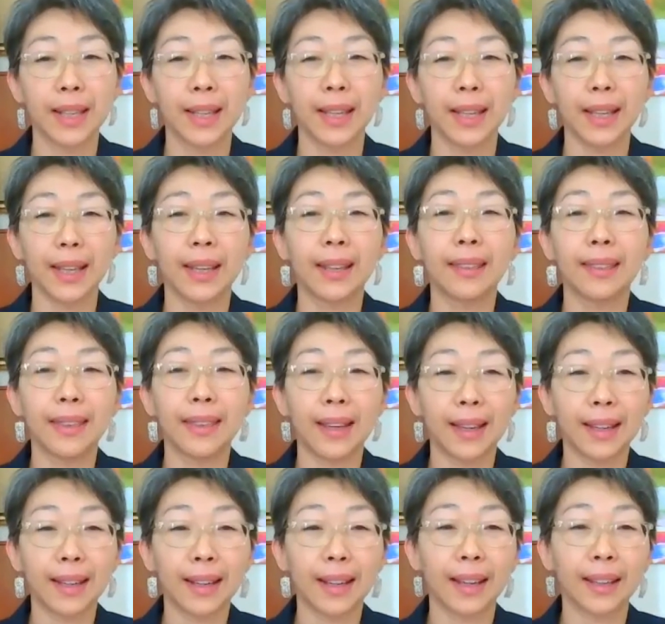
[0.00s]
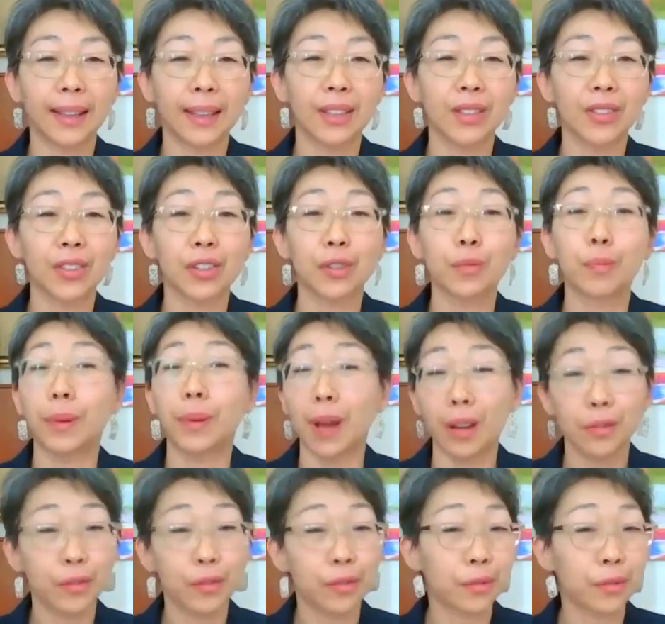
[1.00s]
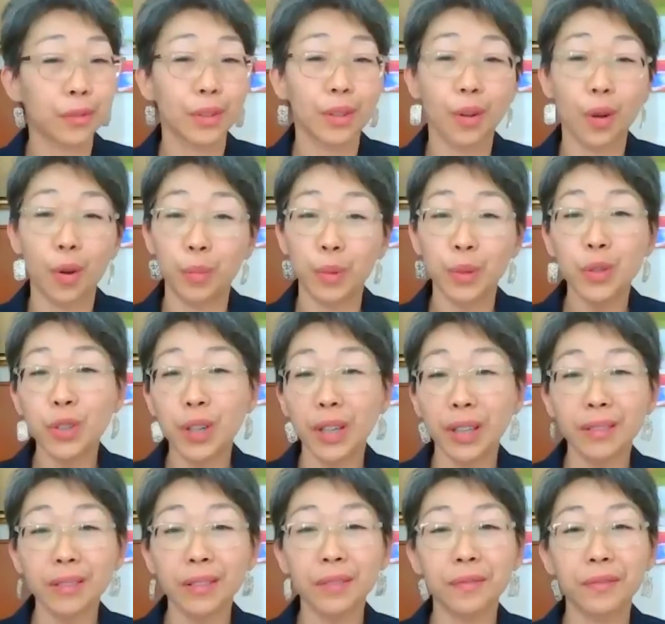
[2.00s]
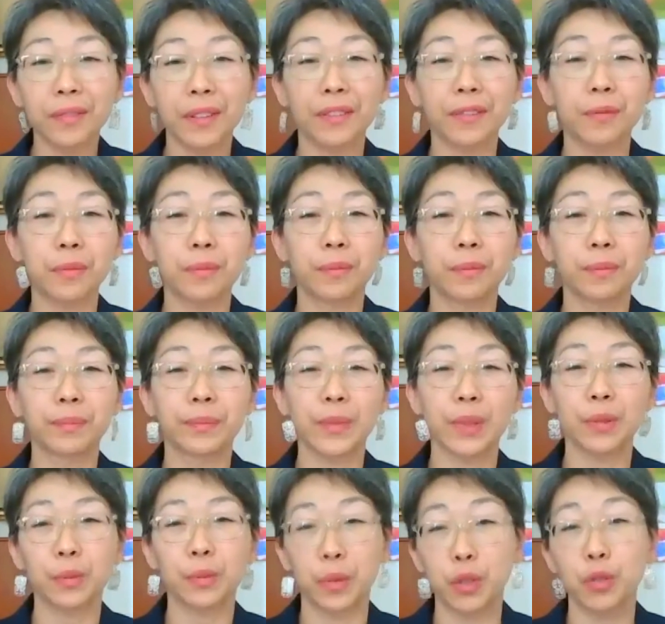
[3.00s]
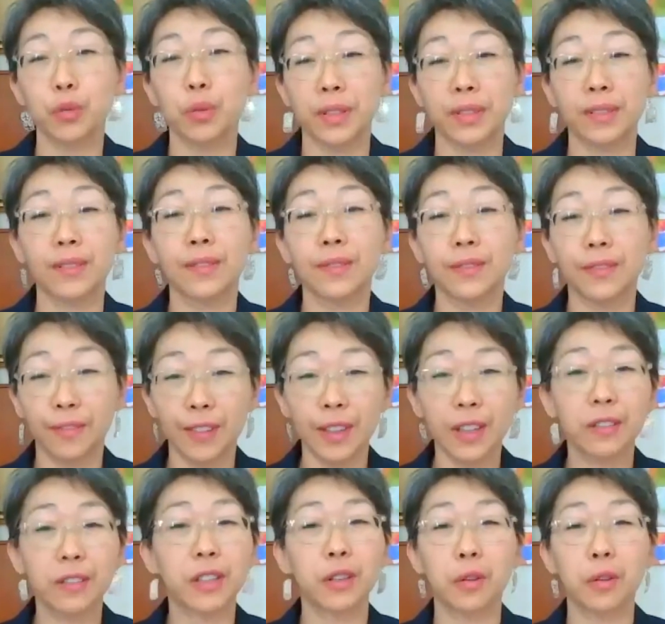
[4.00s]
and that I can just browse through the open shelves, which was very new